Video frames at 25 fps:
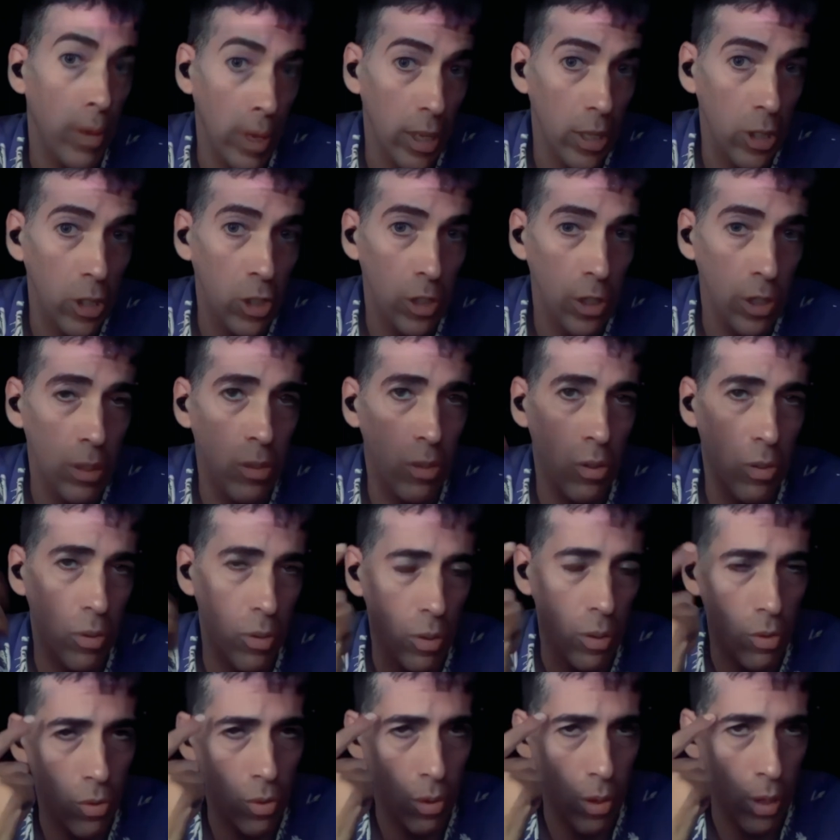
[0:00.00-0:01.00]
production,
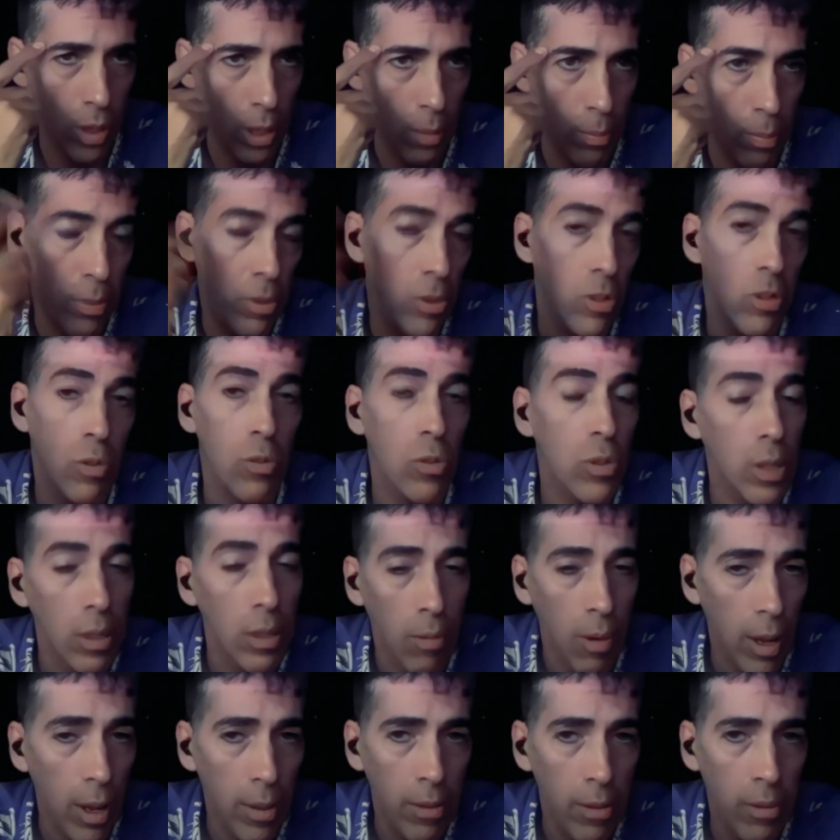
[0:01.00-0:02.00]
sort of, sort of like
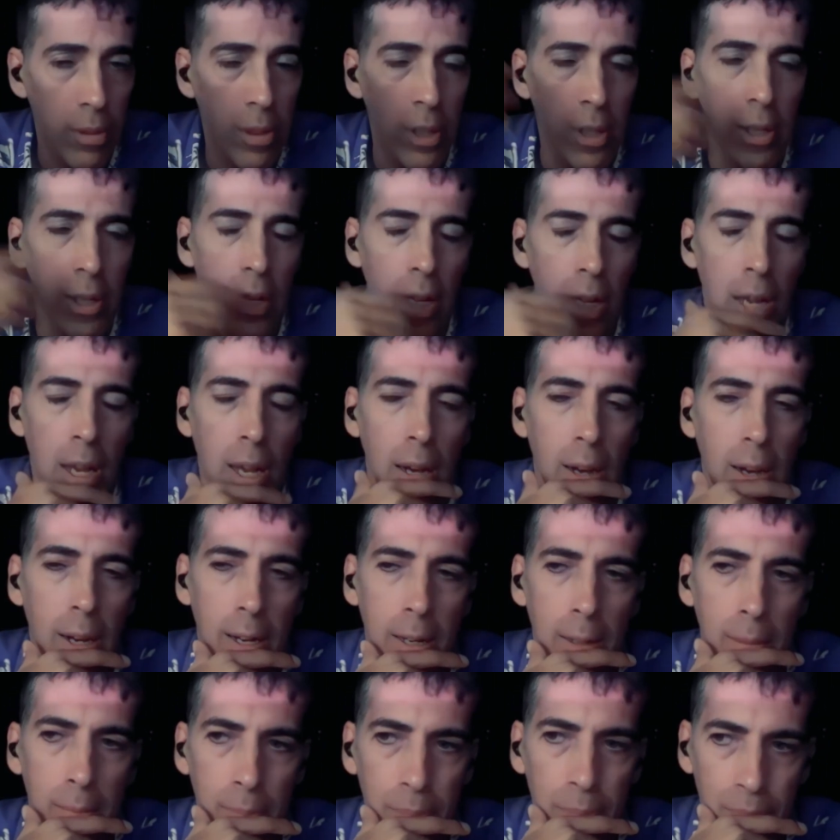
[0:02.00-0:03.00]
producing rather.
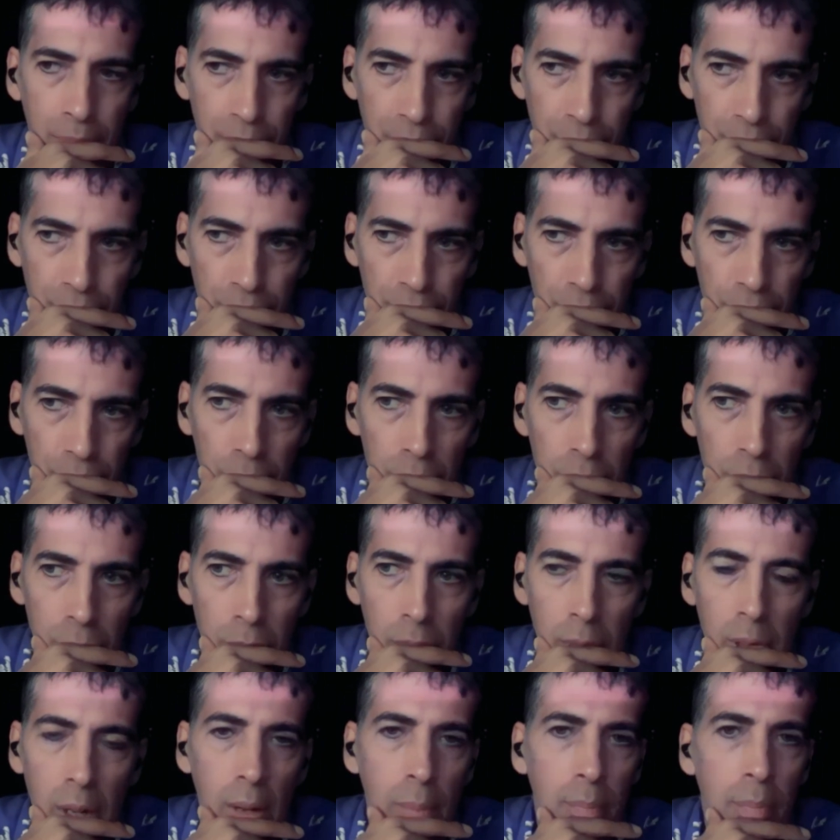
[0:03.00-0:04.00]
Um,
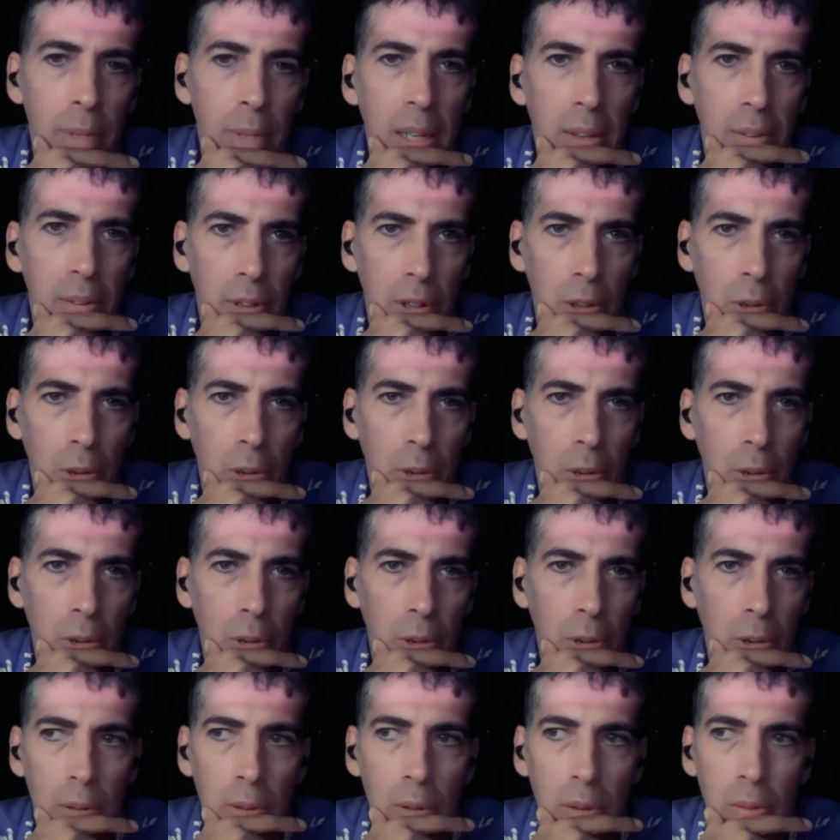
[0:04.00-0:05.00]
and me as a
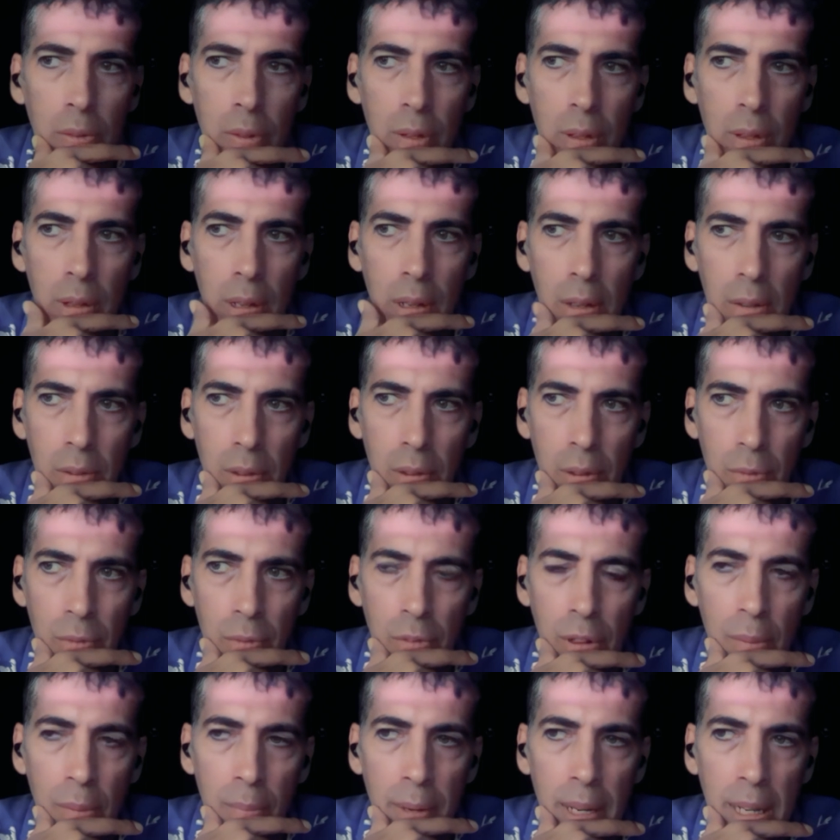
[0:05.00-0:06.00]
creator, as a, as a
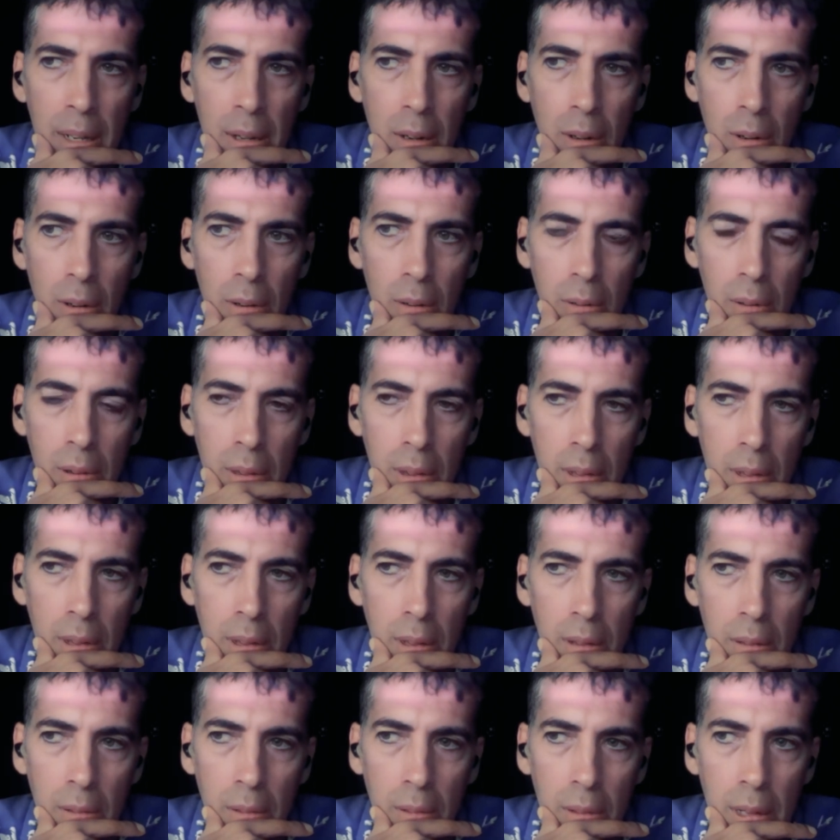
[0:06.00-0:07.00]
filmmaker,
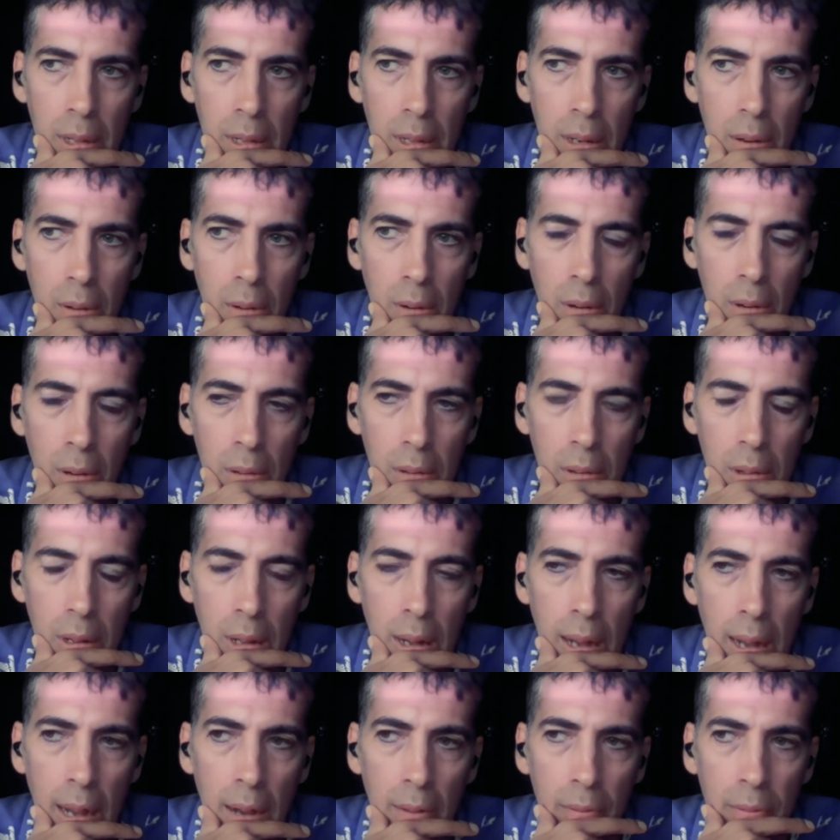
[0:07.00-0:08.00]
there
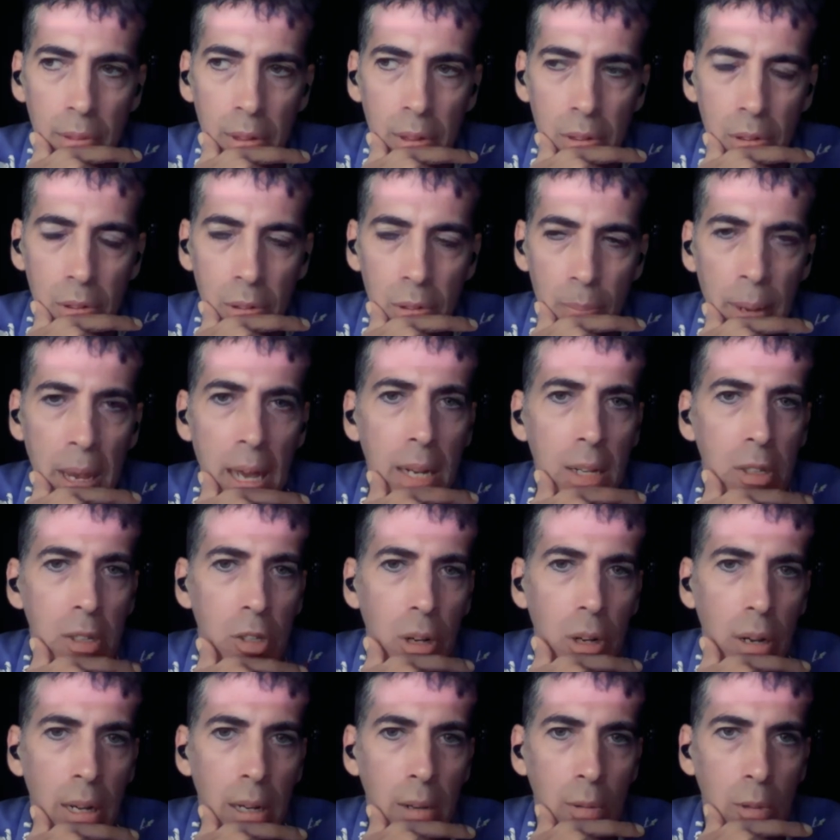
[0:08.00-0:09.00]
I have this
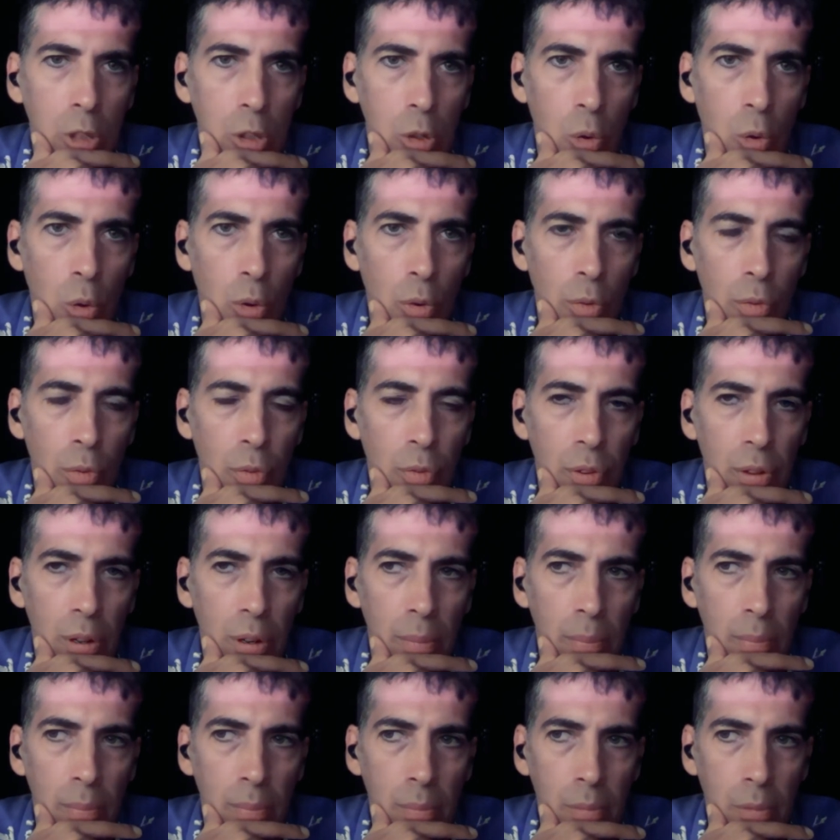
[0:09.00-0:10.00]
Spanish language horror
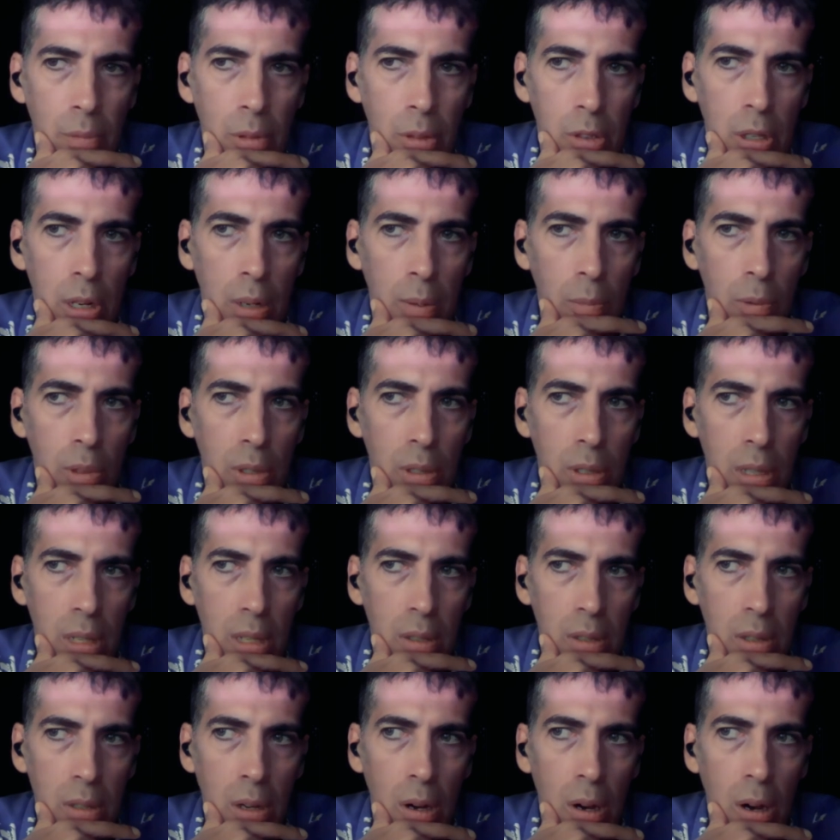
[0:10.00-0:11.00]
film, which I would
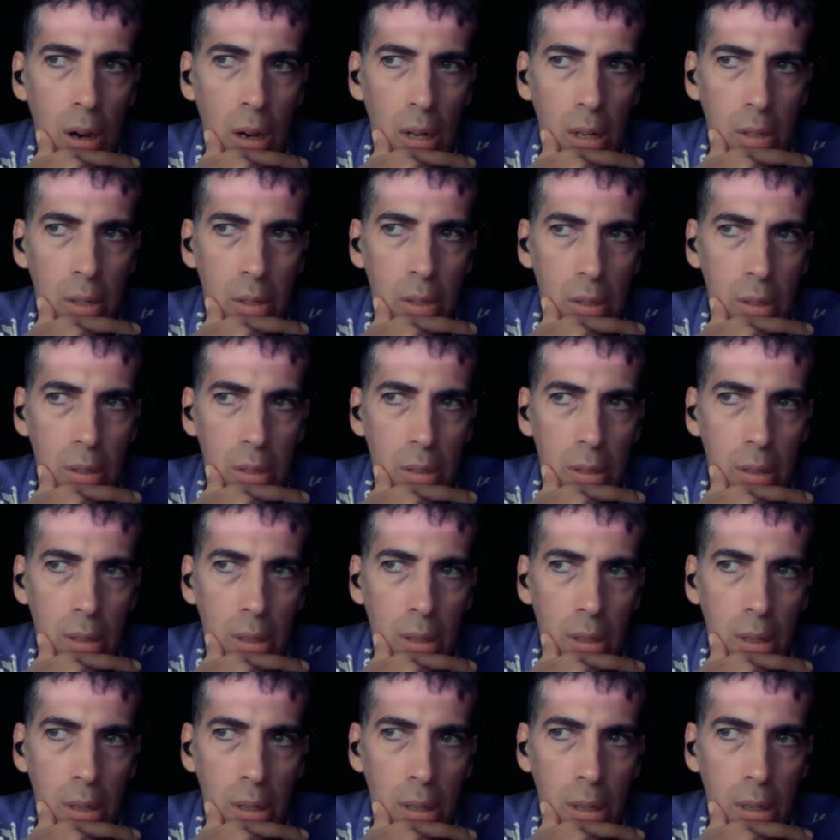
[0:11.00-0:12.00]
say is the hottest
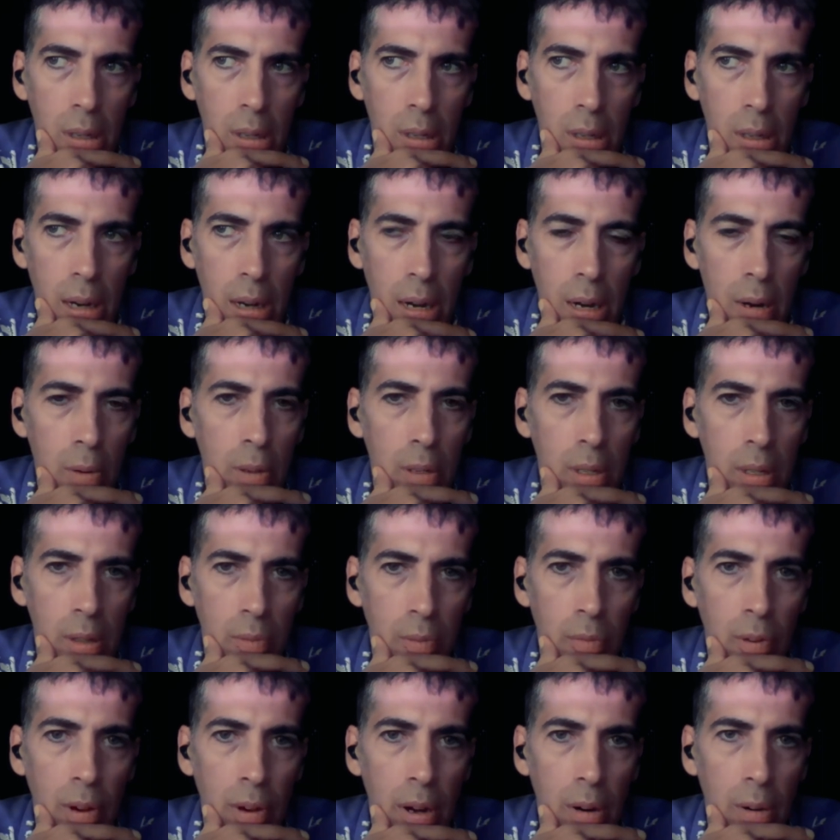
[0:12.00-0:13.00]
uh, iron in
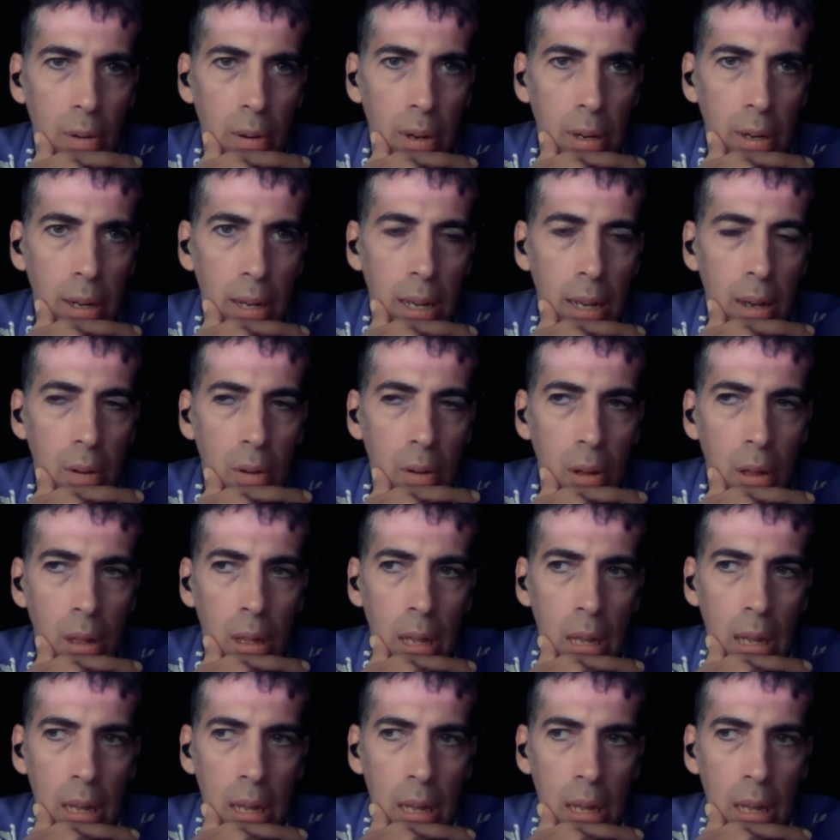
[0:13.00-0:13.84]
the fire right now.